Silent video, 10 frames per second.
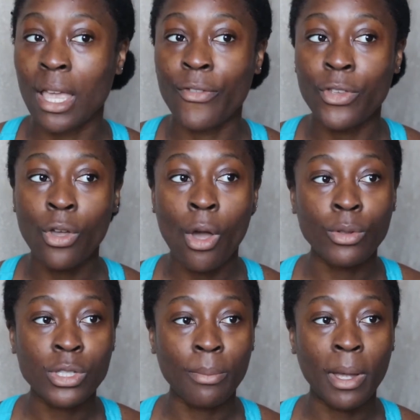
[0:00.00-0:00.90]
If you go
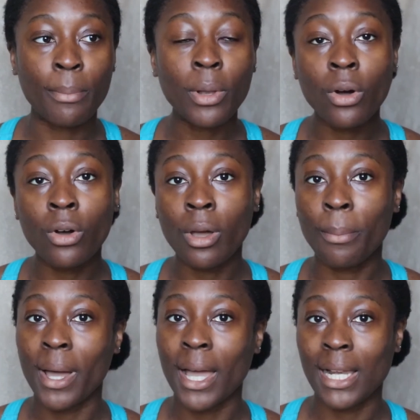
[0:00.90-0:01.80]
onto my blog
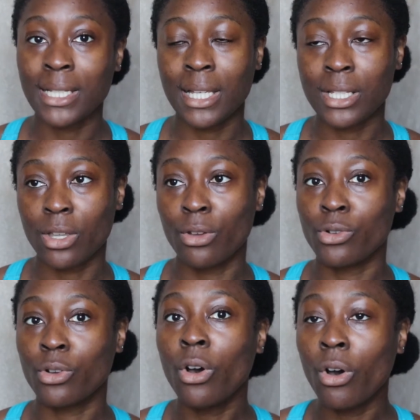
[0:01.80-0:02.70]
by
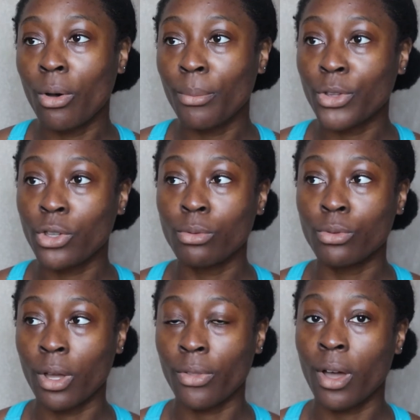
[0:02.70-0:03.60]
alicexo.com, you
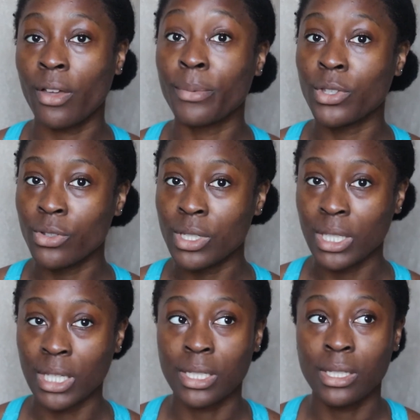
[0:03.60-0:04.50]
will know that I've been
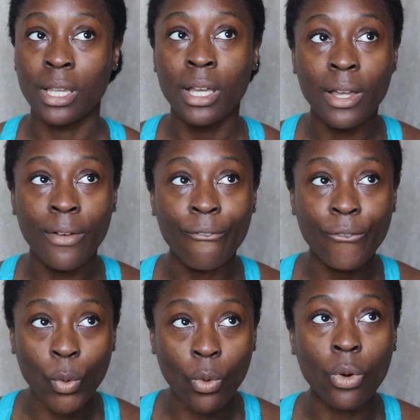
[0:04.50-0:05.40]
using this
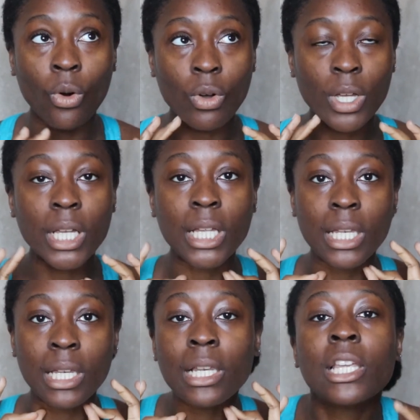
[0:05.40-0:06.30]
for
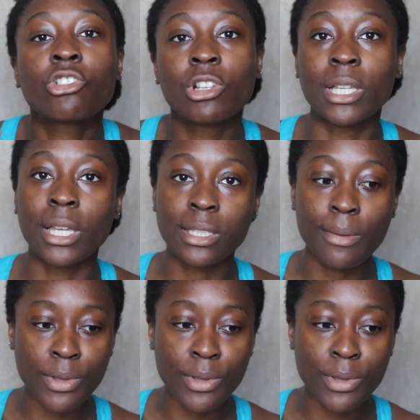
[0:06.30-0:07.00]
literally years.